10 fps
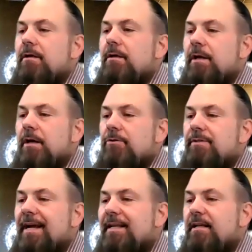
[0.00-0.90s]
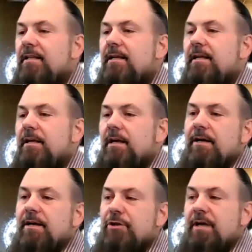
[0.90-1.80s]
you know, technically
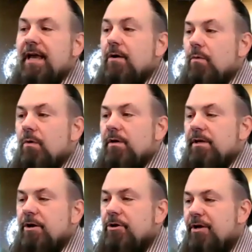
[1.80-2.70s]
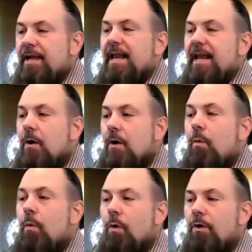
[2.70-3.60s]
uh, you get a, you know, you're getting a
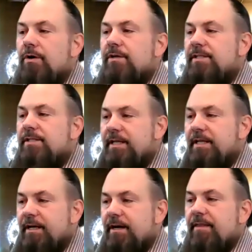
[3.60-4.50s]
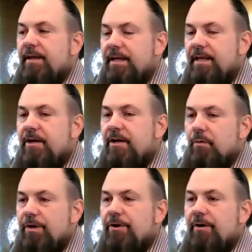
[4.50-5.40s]
warranty on the gear
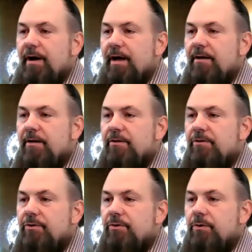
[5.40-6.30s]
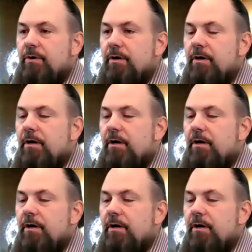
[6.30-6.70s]
when you're out on tour.